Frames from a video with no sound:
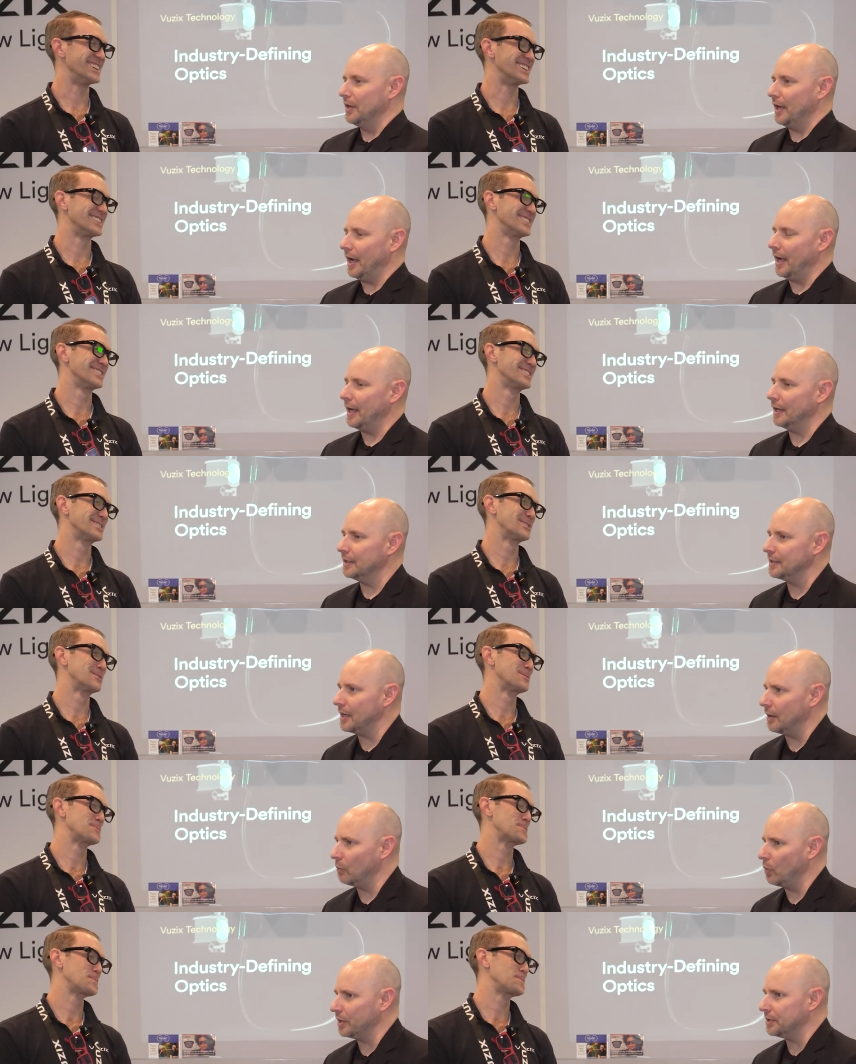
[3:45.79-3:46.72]
Speaker 1: And
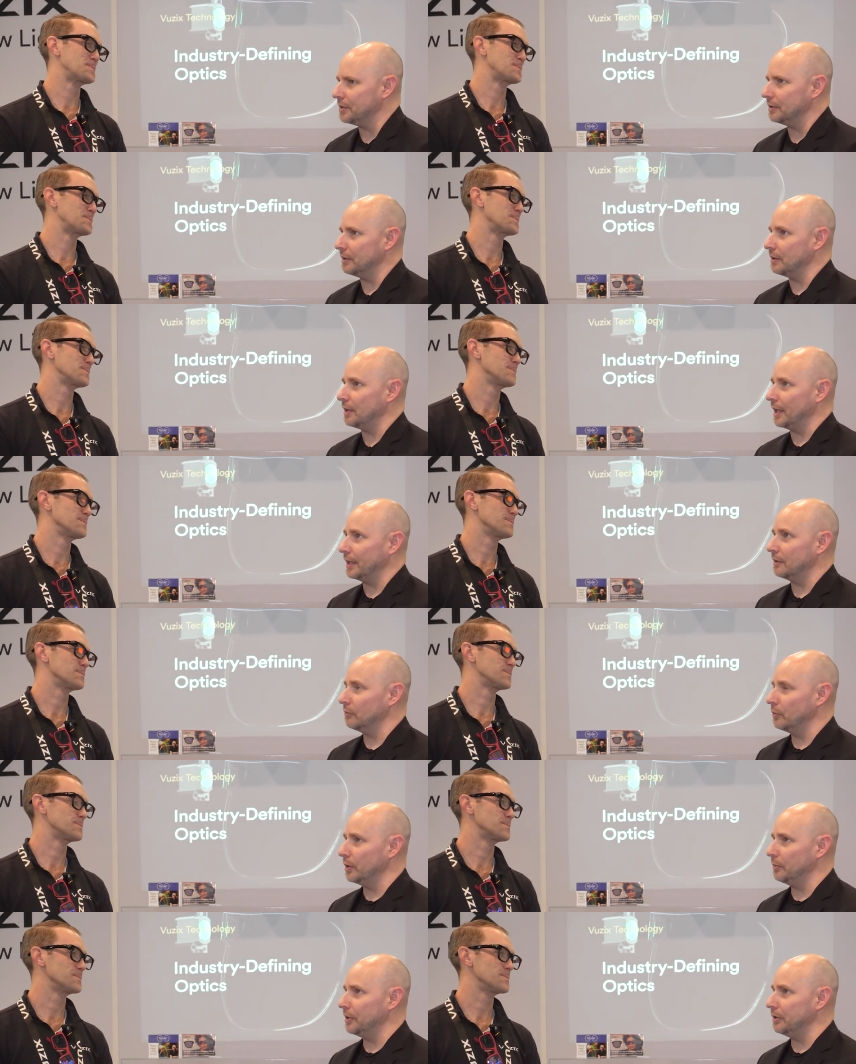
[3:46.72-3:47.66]
uh, what's it like
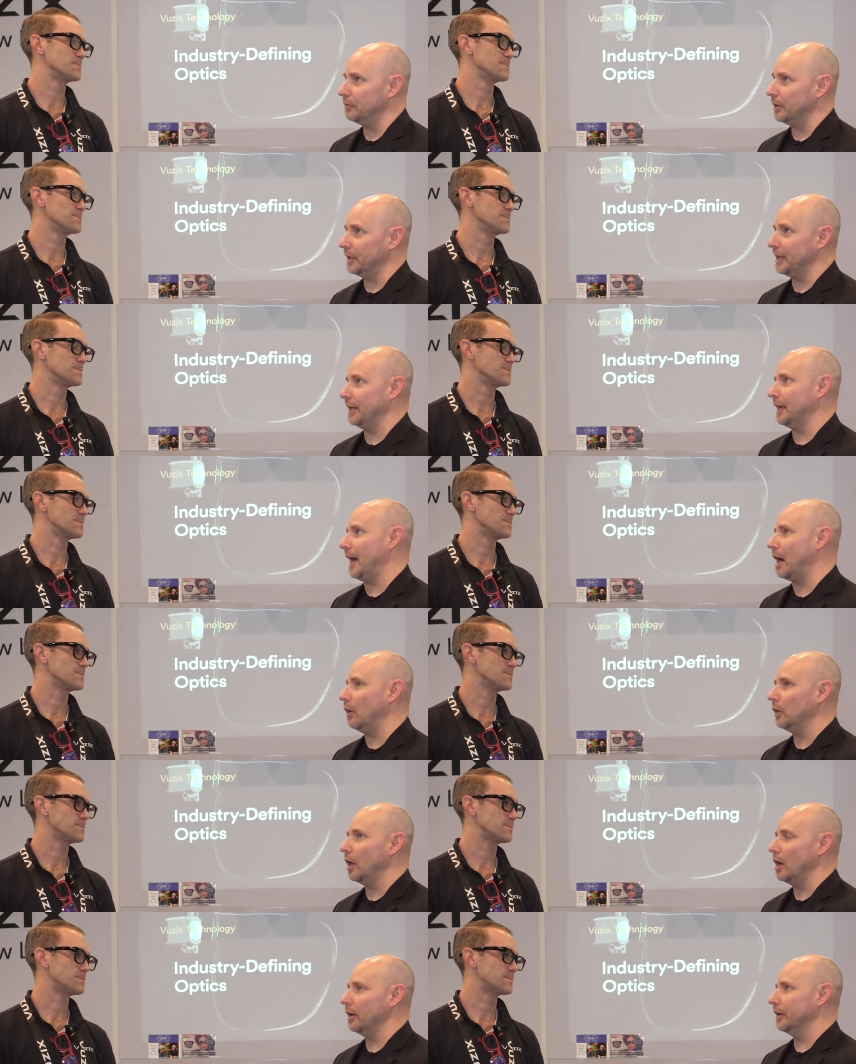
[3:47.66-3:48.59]
when you look at how
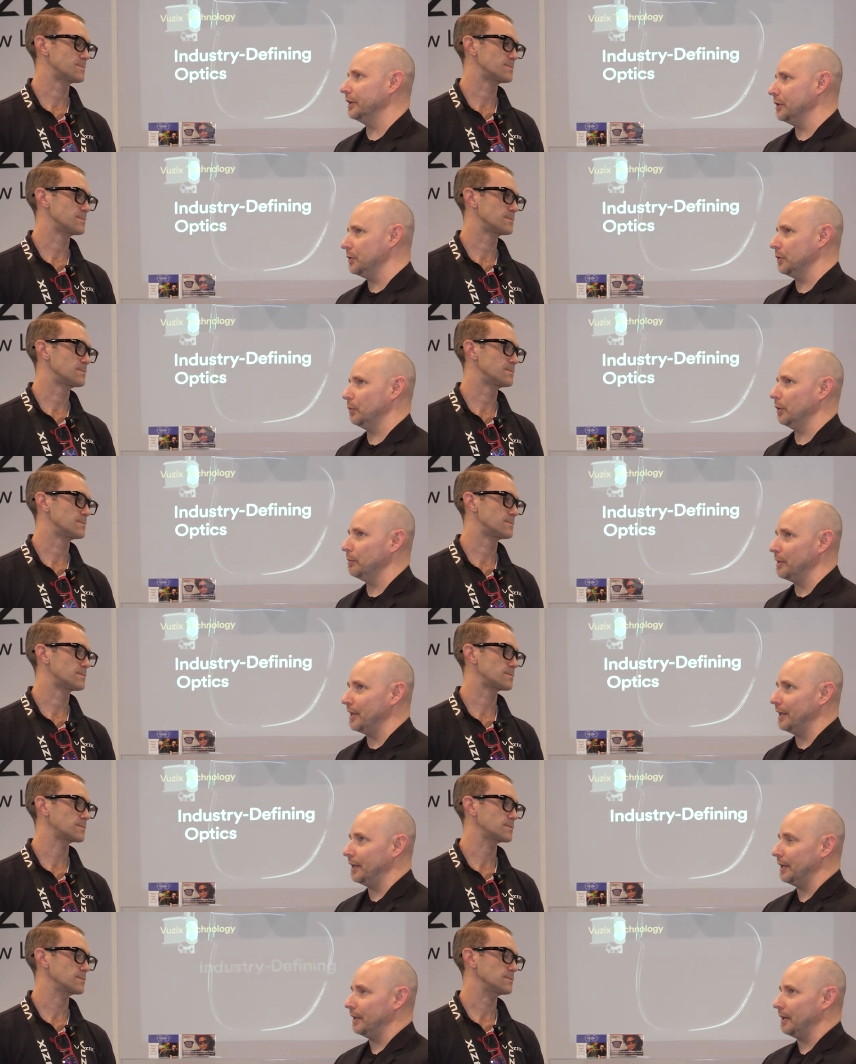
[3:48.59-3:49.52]
long a user would
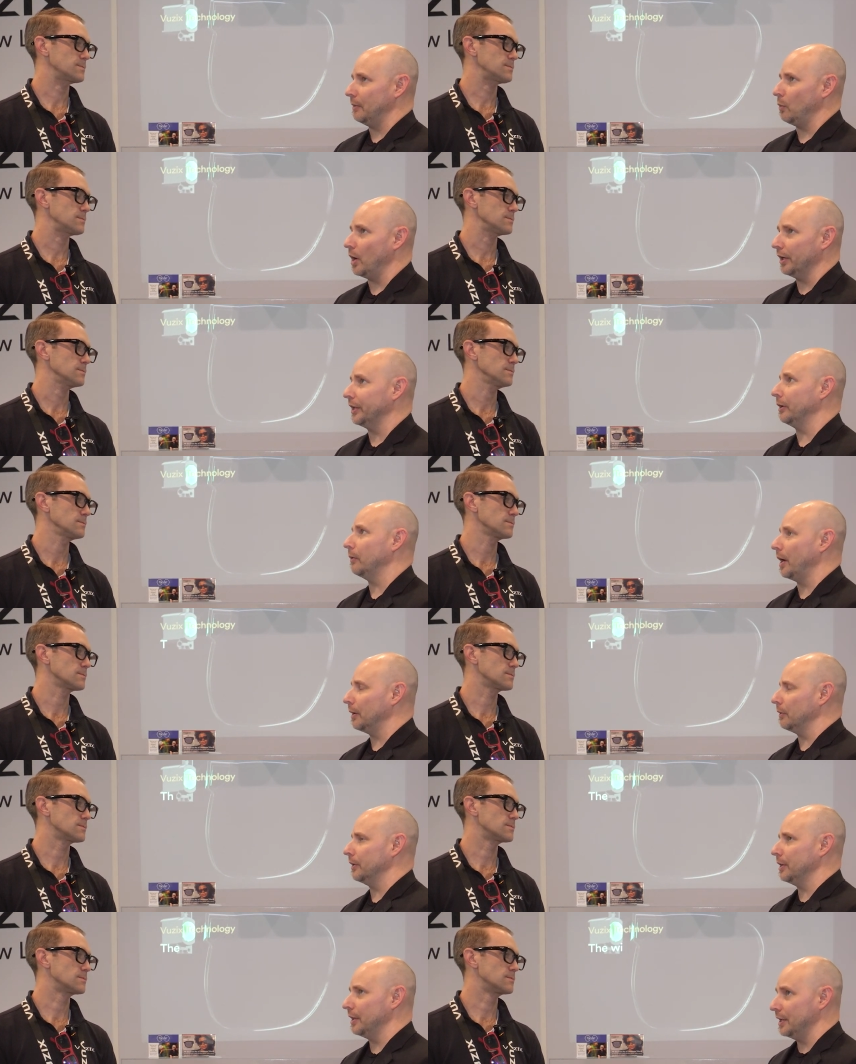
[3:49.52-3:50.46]
be walking around
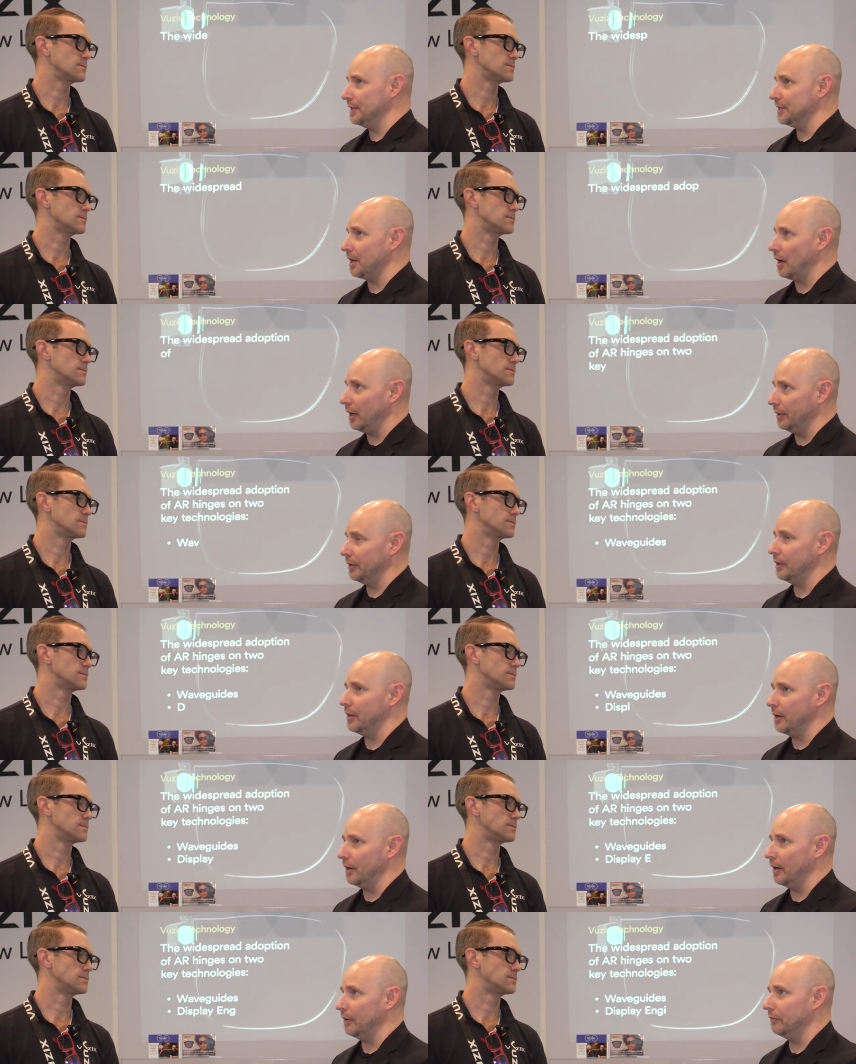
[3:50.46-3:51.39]
with these on
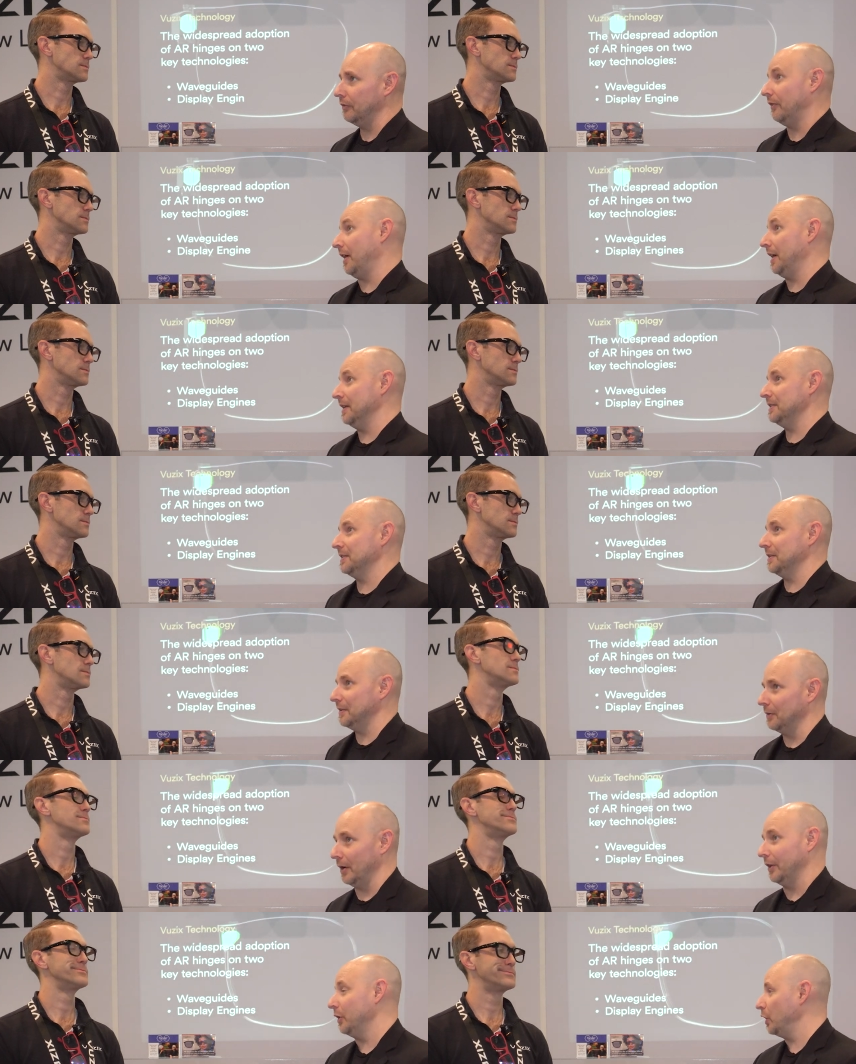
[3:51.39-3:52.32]
their face,
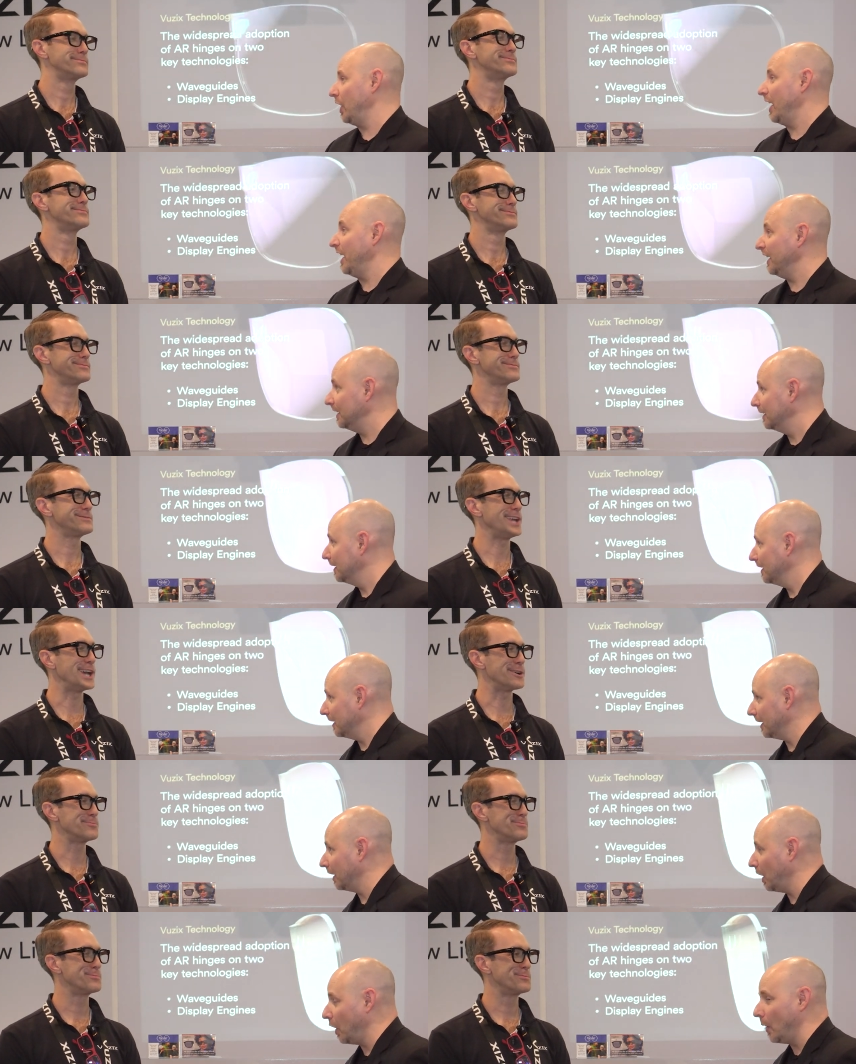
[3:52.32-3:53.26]
on their head? Yeah.
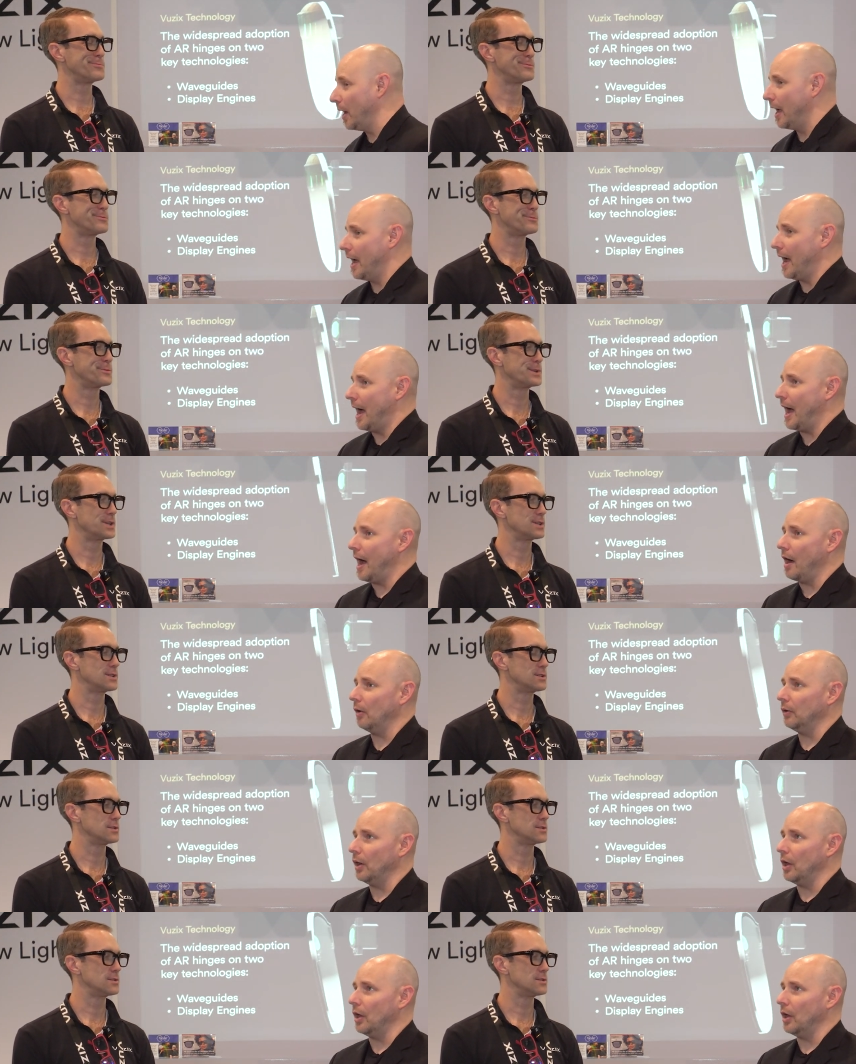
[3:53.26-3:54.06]
You know, how